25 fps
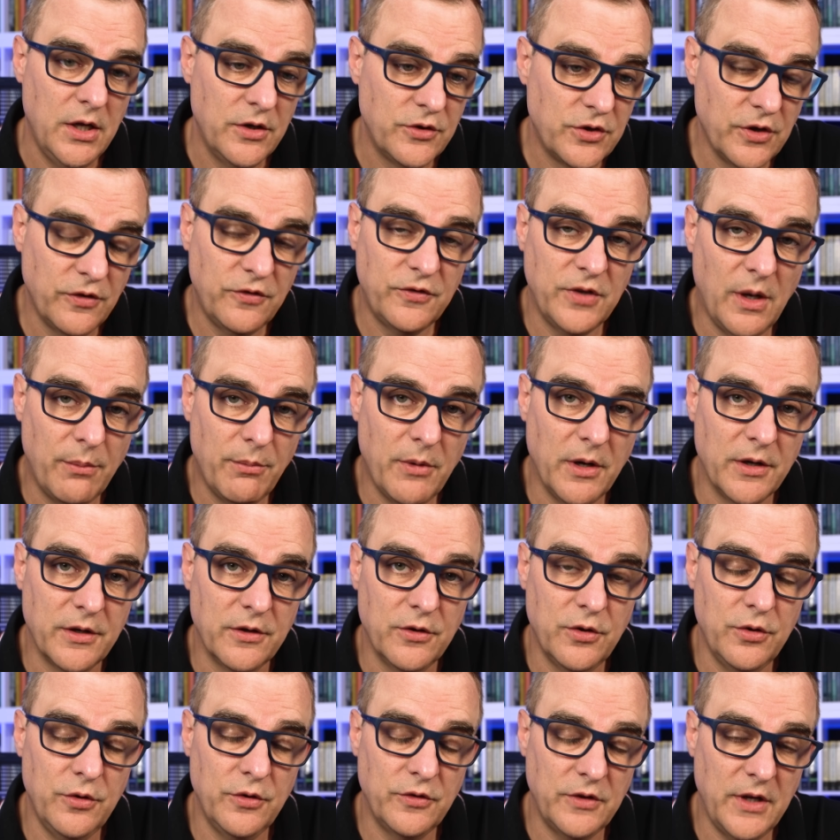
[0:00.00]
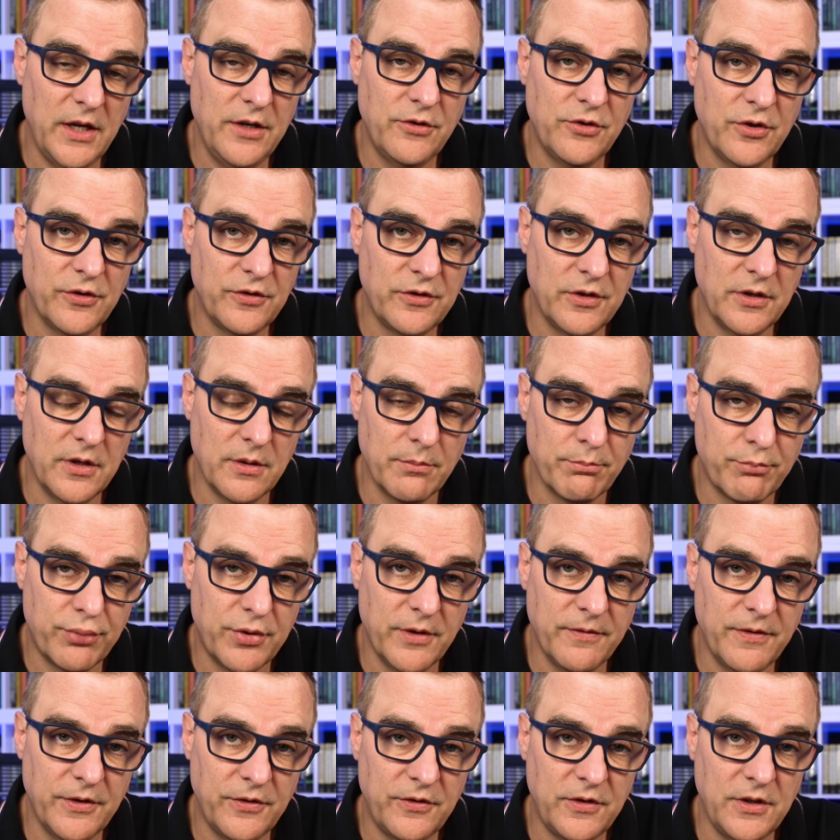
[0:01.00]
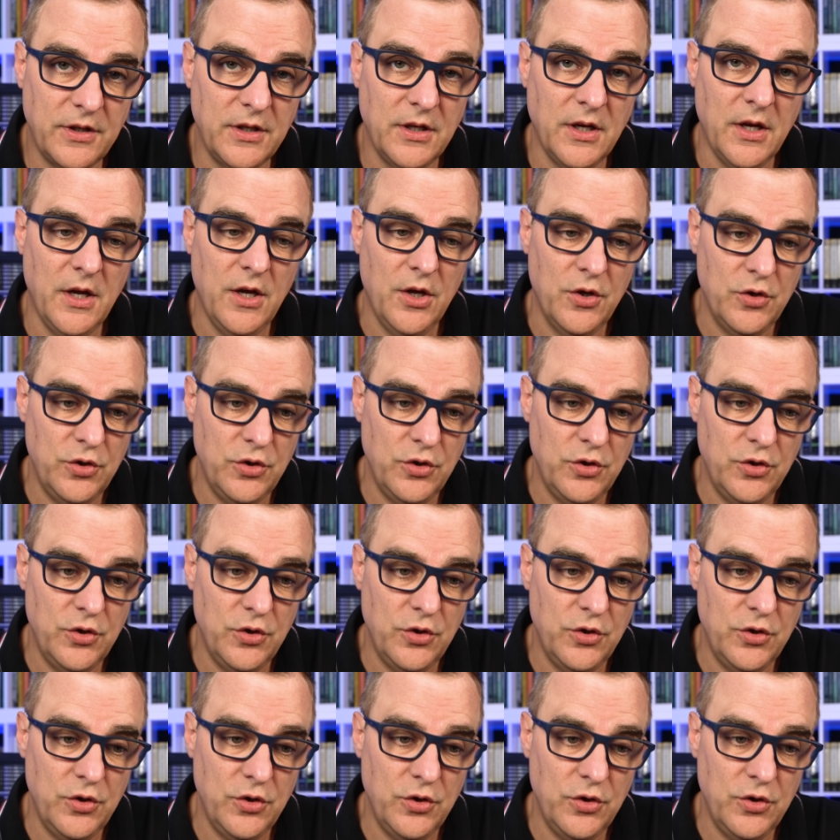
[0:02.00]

just someone who's interested in privacy.